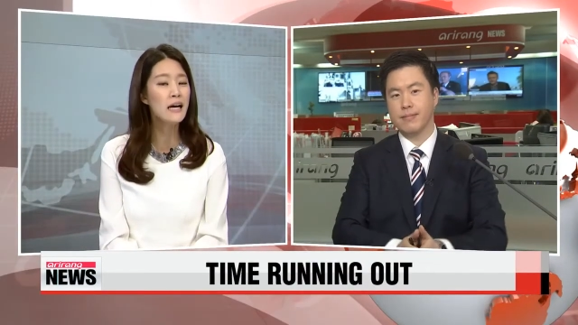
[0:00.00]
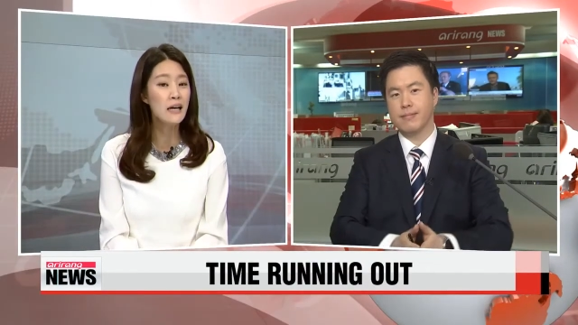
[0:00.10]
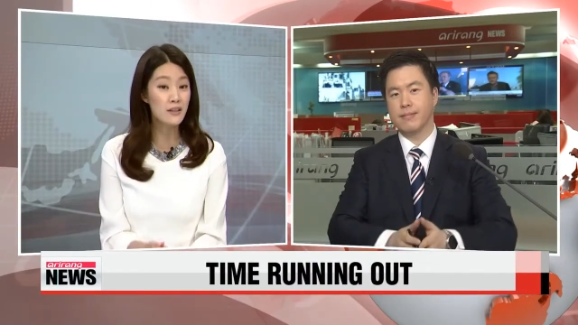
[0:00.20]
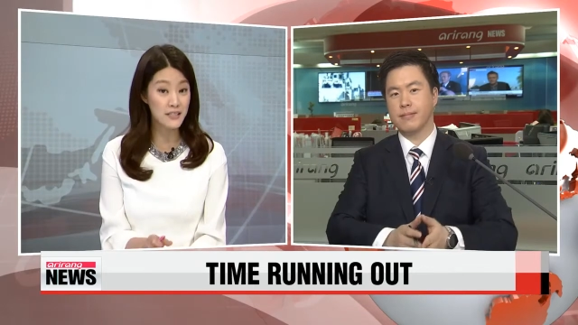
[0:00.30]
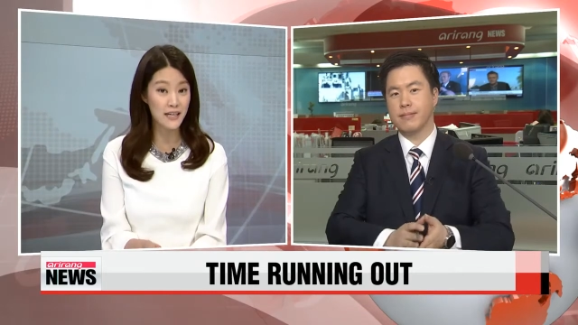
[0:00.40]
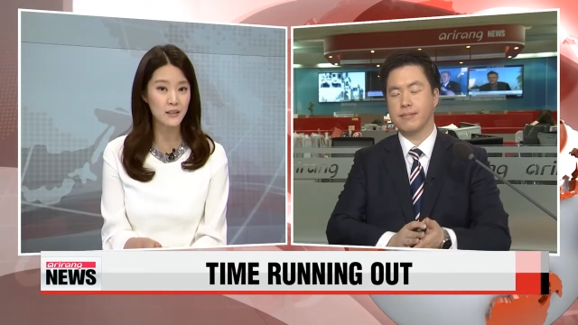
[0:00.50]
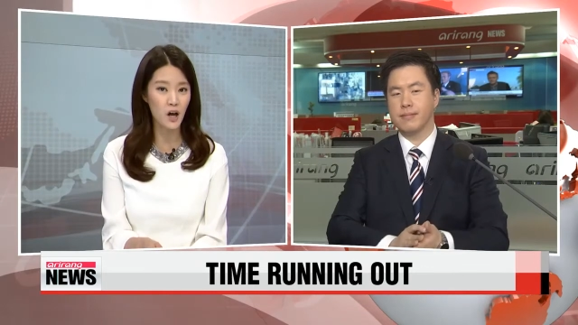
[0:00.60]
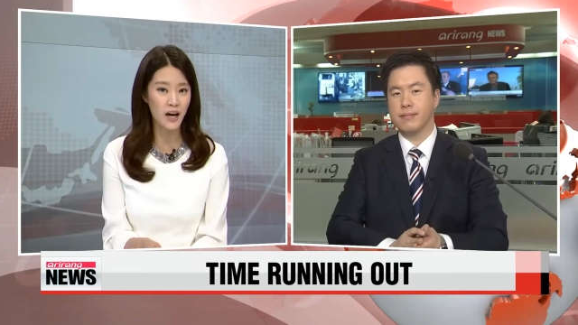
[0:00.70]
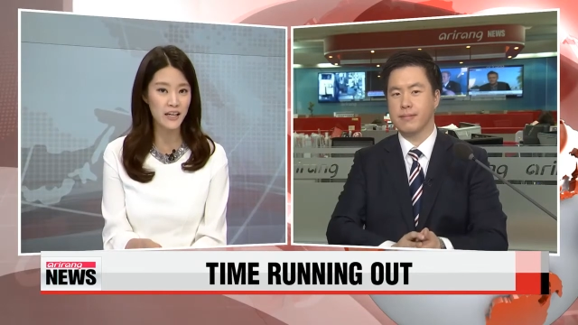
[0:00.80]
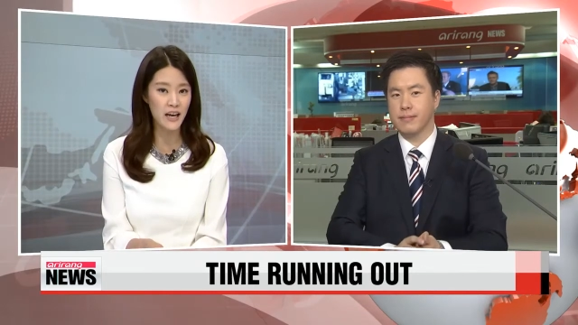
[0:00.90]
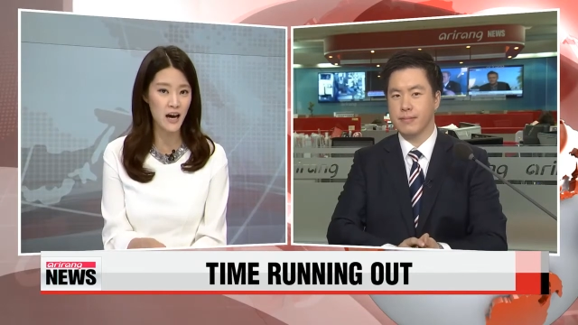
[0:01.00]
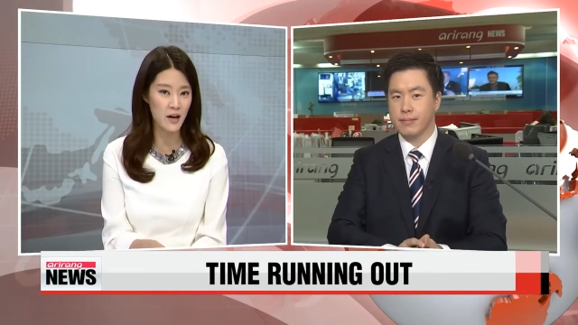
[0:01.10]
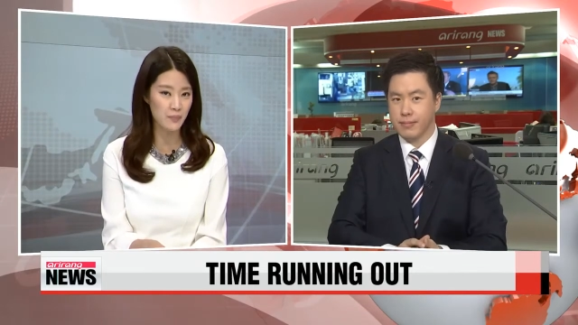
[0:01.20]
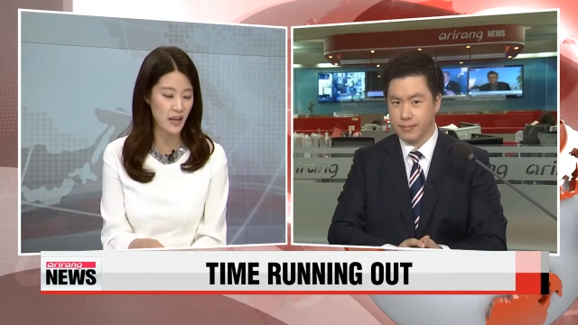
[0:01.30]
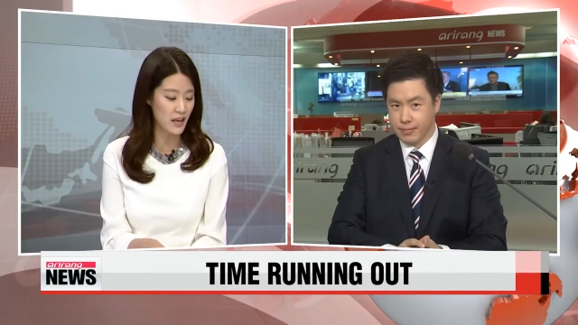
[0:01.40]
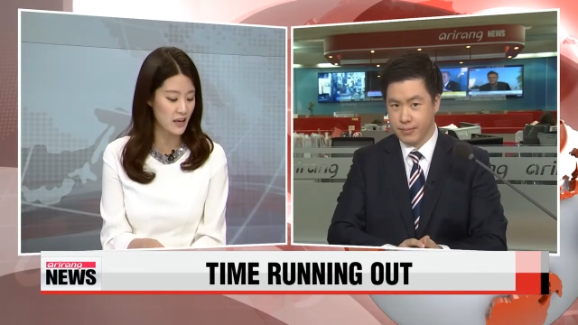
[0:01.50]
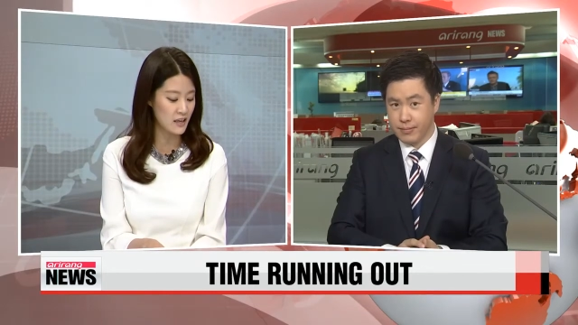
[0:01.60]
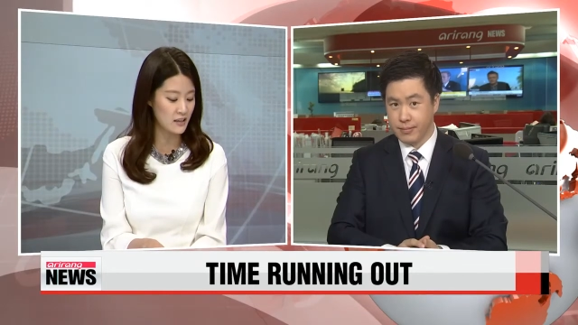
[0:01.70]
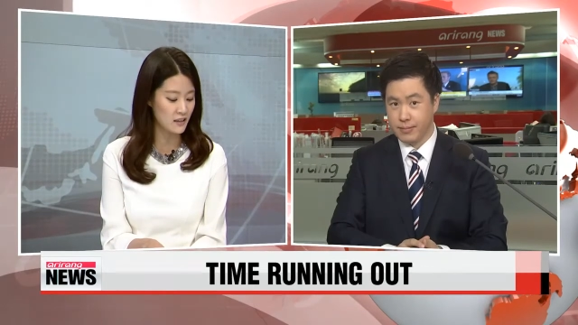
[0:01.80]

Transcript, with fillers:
Speaker 1: the deadline. Um, in